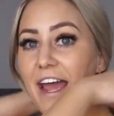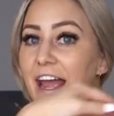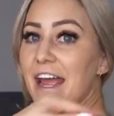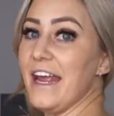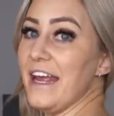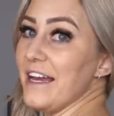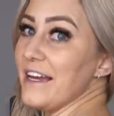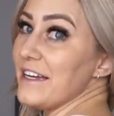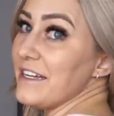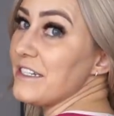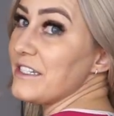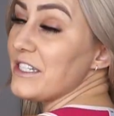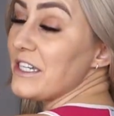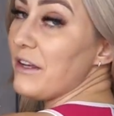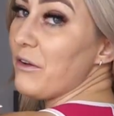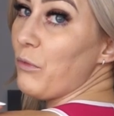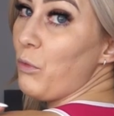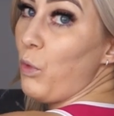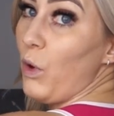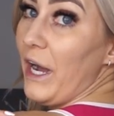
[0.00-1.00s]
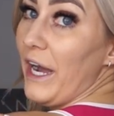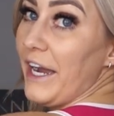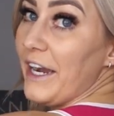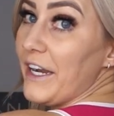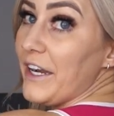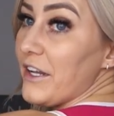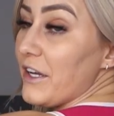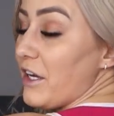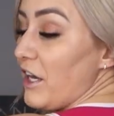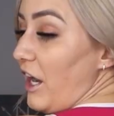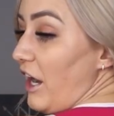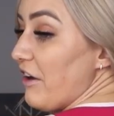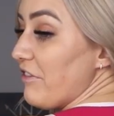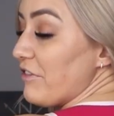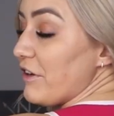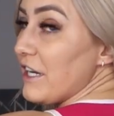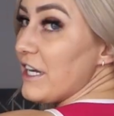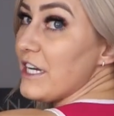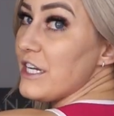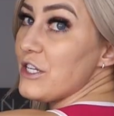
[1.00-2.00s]
and wide
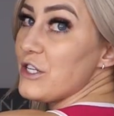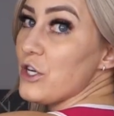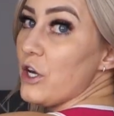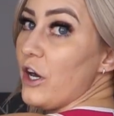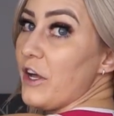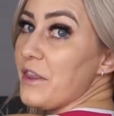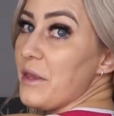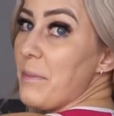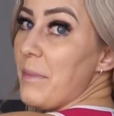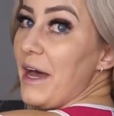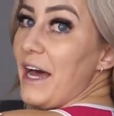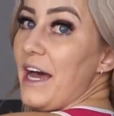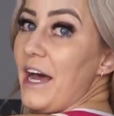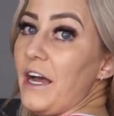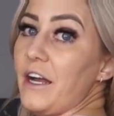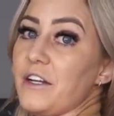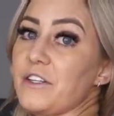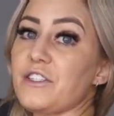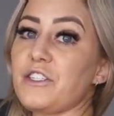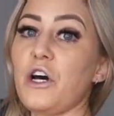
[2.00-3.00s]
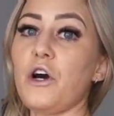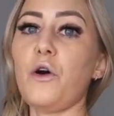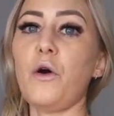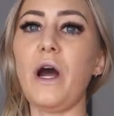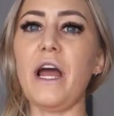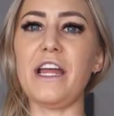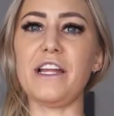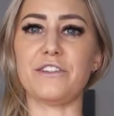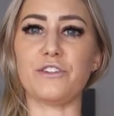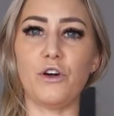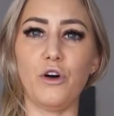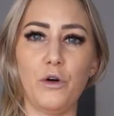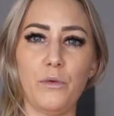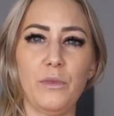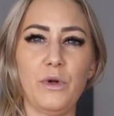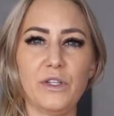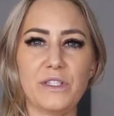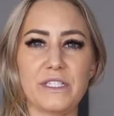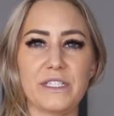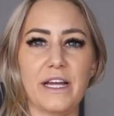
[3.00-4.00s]
coverage on the back. So it's
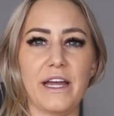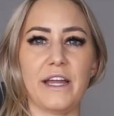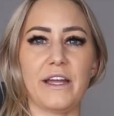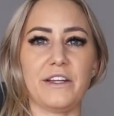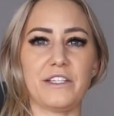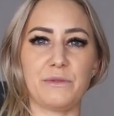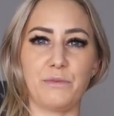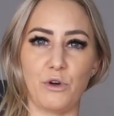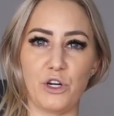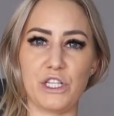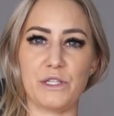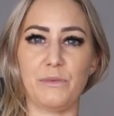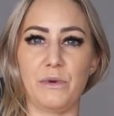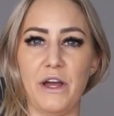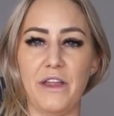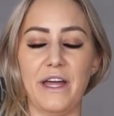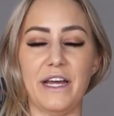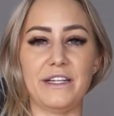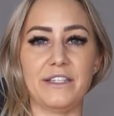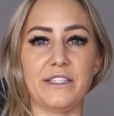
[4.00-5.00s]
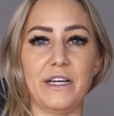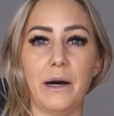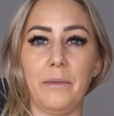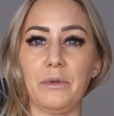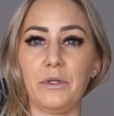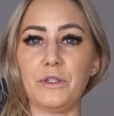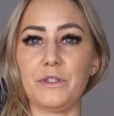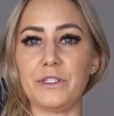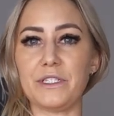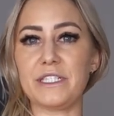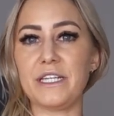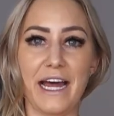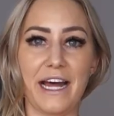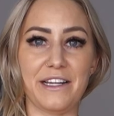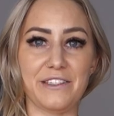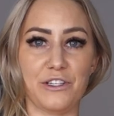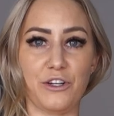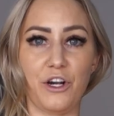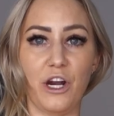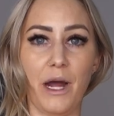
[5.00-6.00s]
almost like a sports bra that doubles
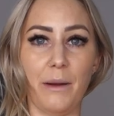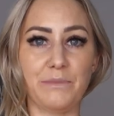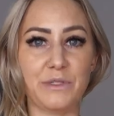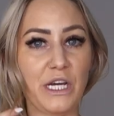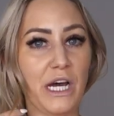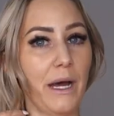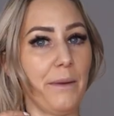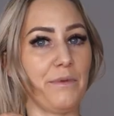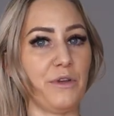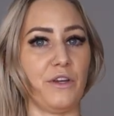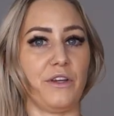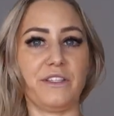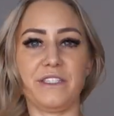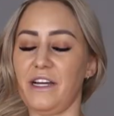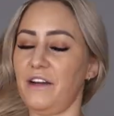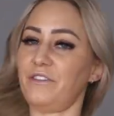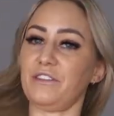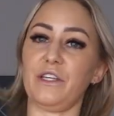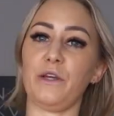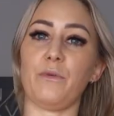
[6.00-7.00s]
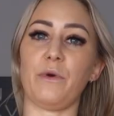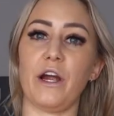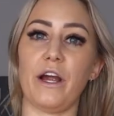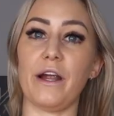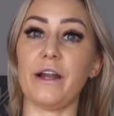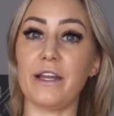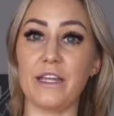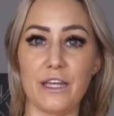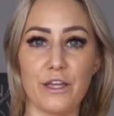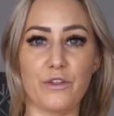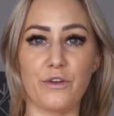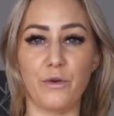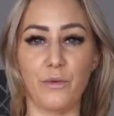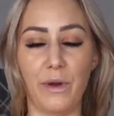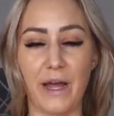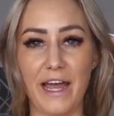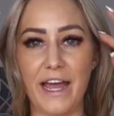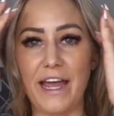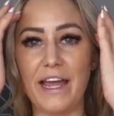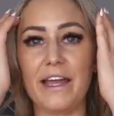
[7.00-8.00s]
as a crop top. You could definitely wear it either
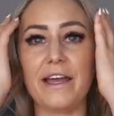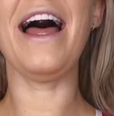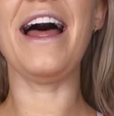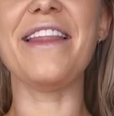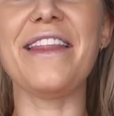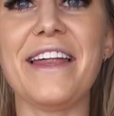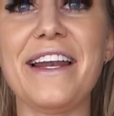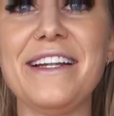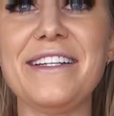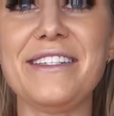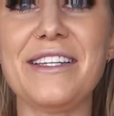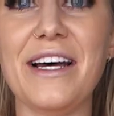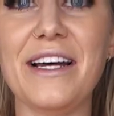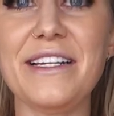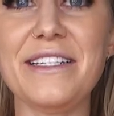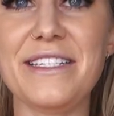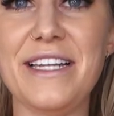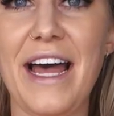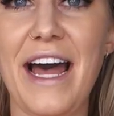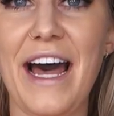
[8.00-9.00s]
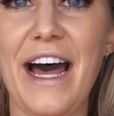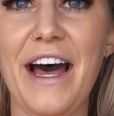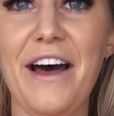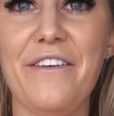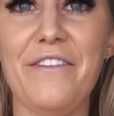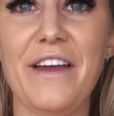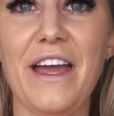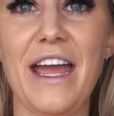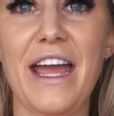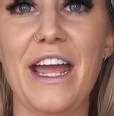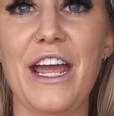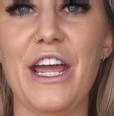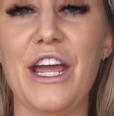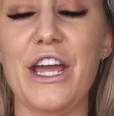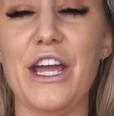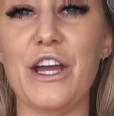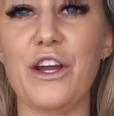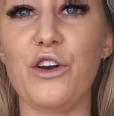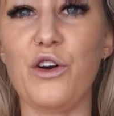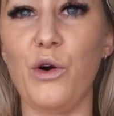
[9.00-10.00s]
way. And then it does have
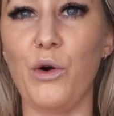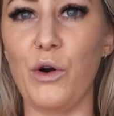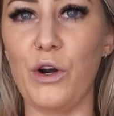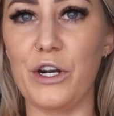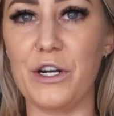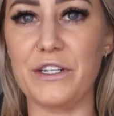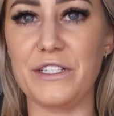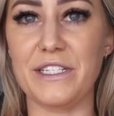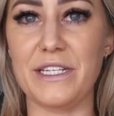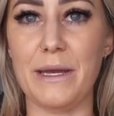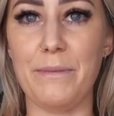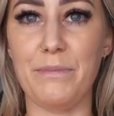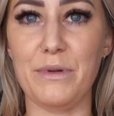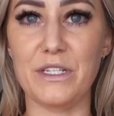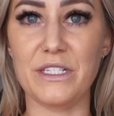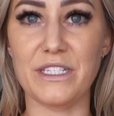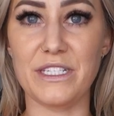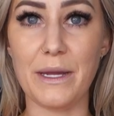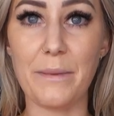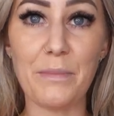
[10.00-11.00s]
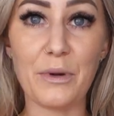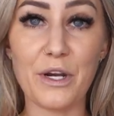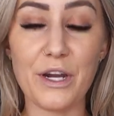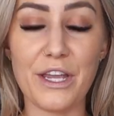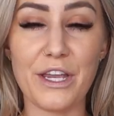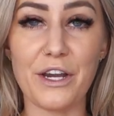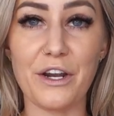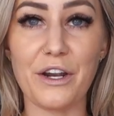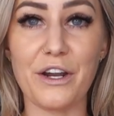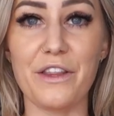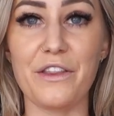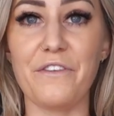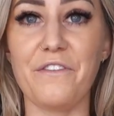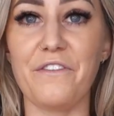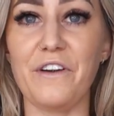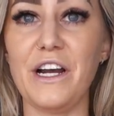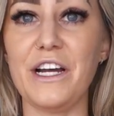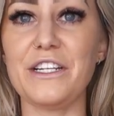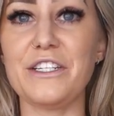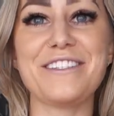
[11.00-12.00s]
a quarter zip zipper here in the
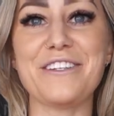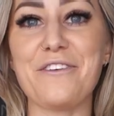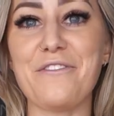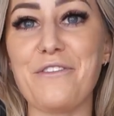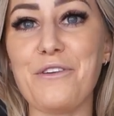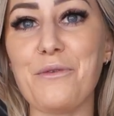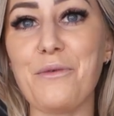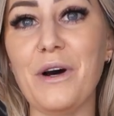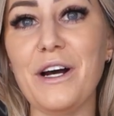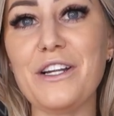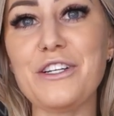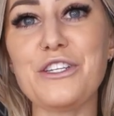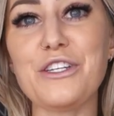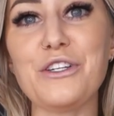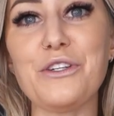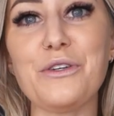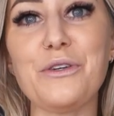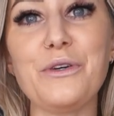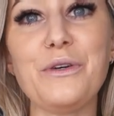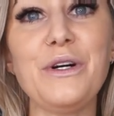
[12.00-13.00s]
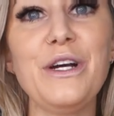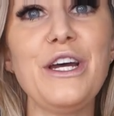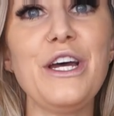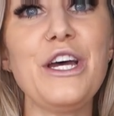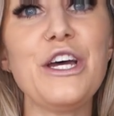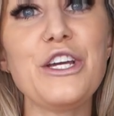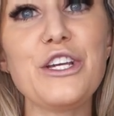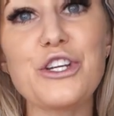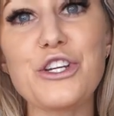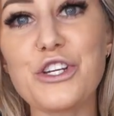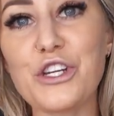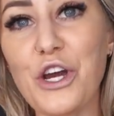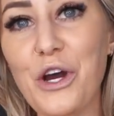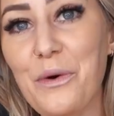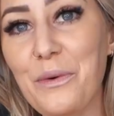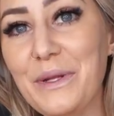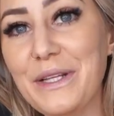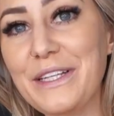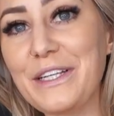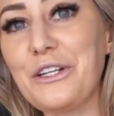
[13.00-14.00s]
front. So if you want to
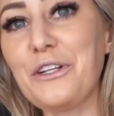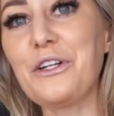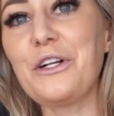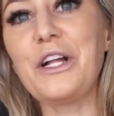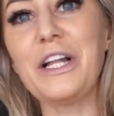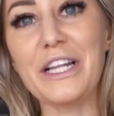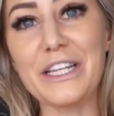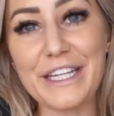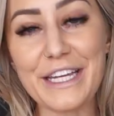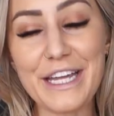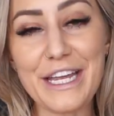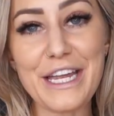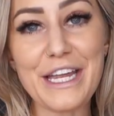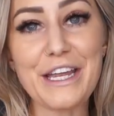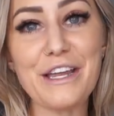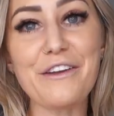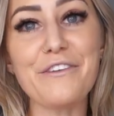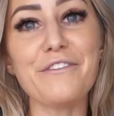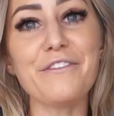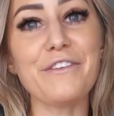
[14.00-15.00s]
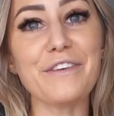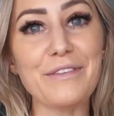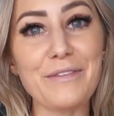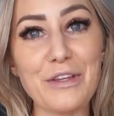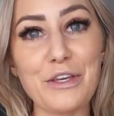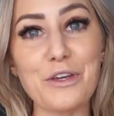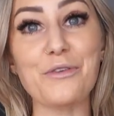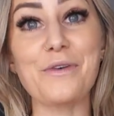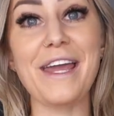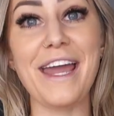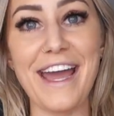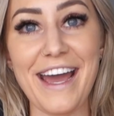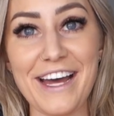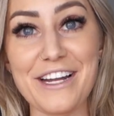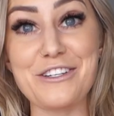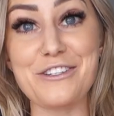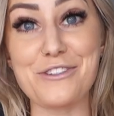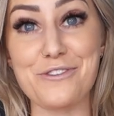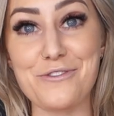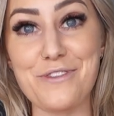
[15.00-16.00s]
show a little cleave, you
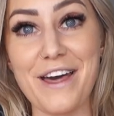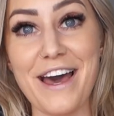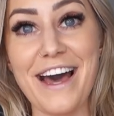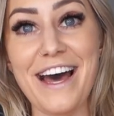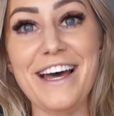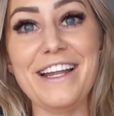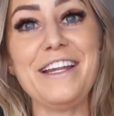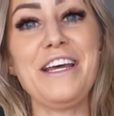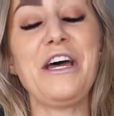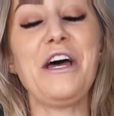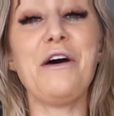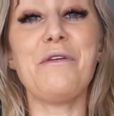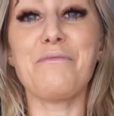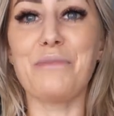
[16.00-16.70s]
can do that.